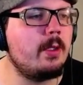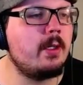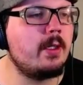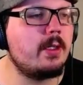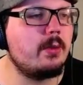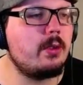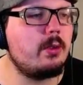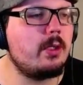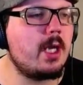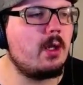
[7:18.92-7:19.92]
until
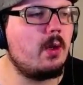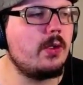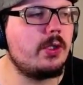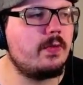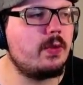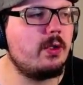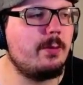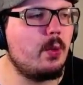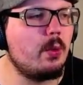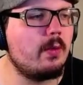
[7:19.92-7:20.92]
you get close enough to
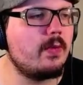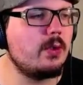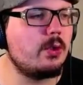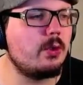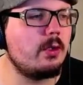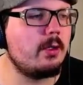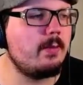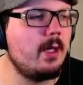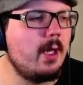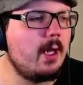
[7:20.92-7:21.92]
them or if you shoot
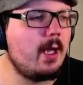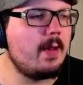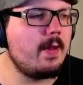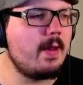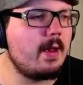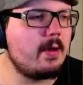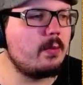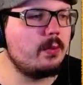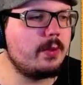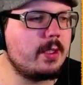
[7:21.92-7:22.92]
them, and then they
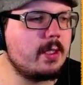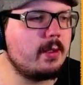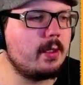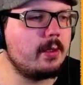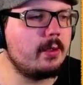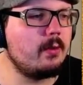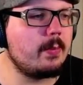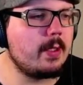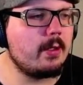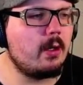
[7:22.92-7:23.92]
will deal a little
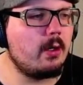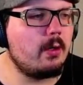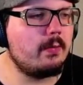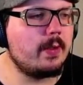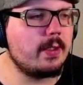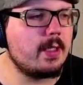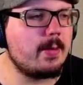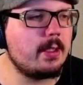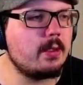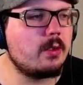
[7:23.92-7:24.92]
bit of
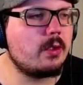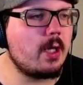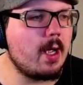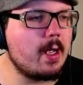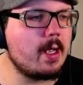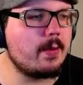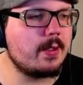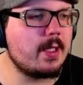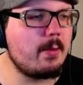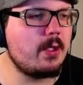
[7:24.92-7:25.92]
damage. The
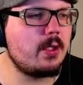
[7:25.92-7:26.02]
damage